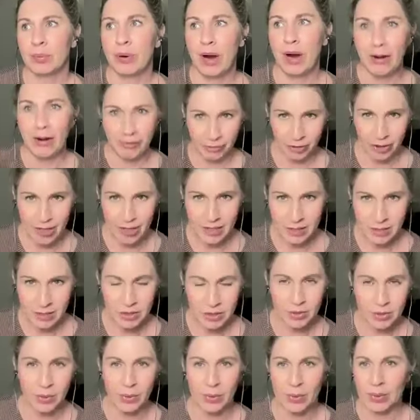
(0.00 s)

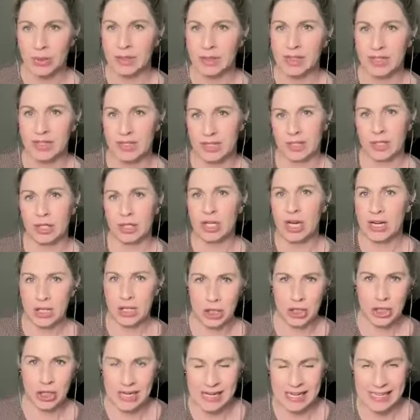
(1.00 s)
preference or
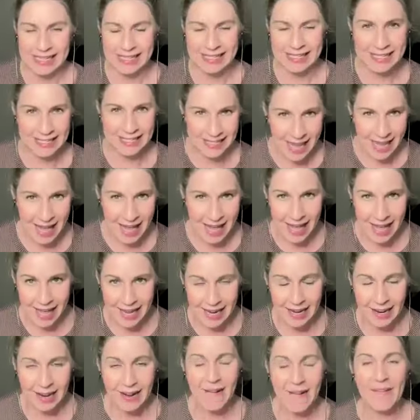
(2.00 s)
suggestion
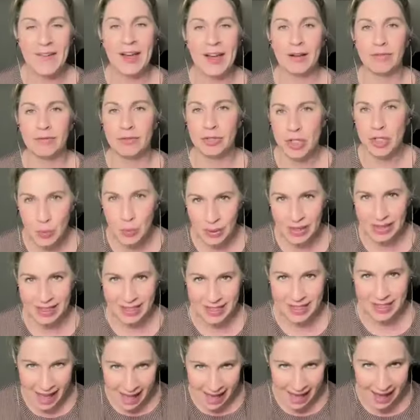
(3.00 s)
instead of
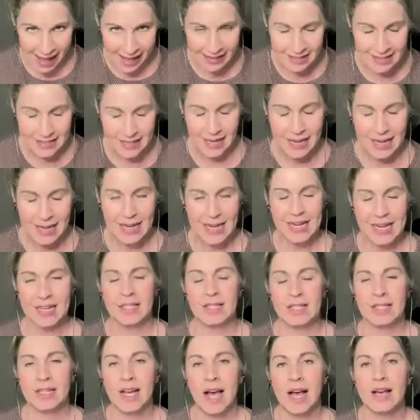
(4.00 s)
doing that
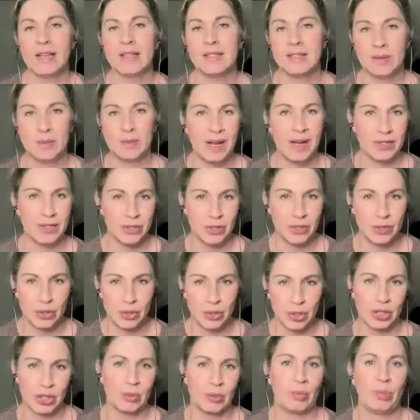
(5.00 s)
is to customize a
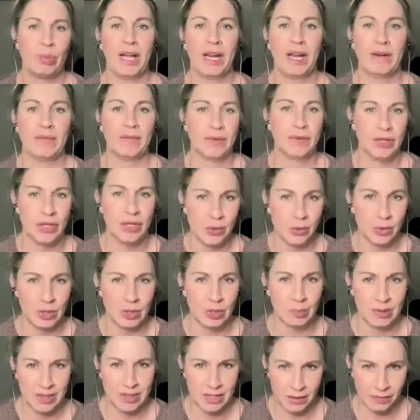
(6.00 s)
nutrition plan for you
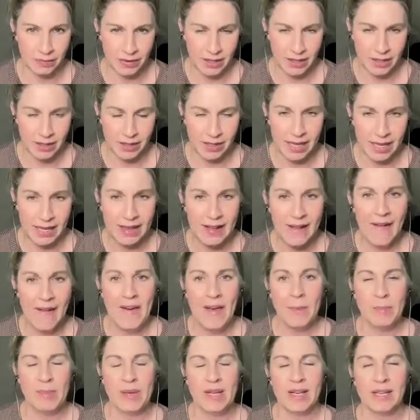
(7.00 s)
specifically.
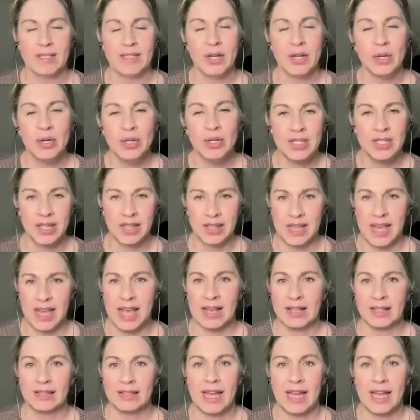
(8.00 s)
Because here's the
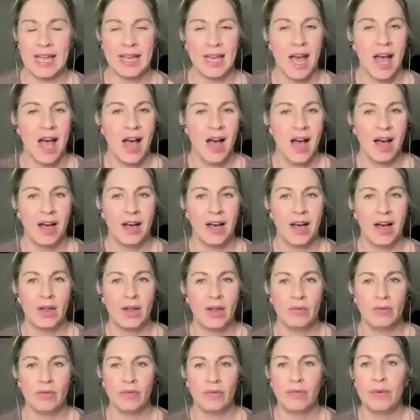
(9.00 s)
thing, like
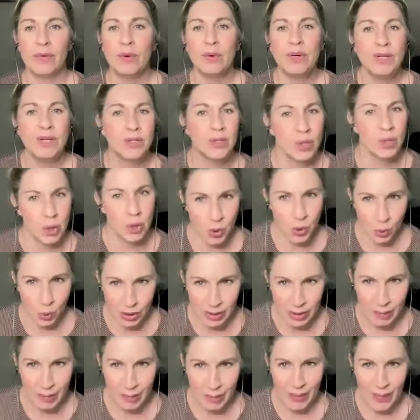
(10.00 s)
food is
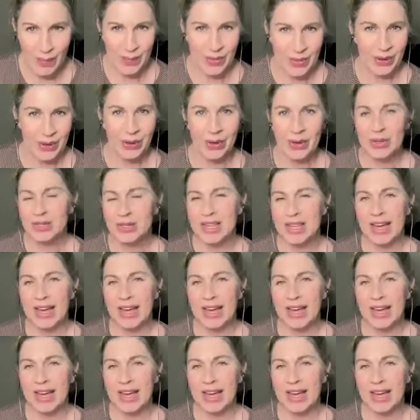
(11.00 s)
enjoyable. There is